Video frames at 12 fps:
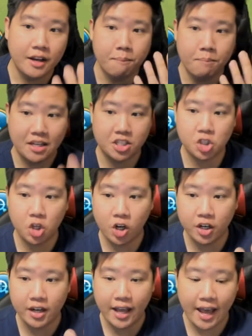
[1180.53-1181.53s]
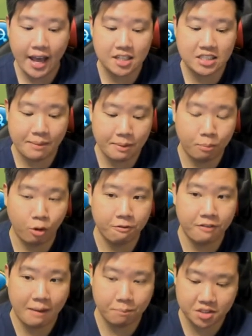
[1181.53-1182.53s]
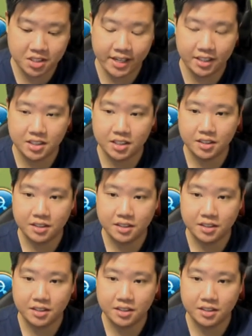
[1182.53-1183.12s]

Bastion at 7.5%.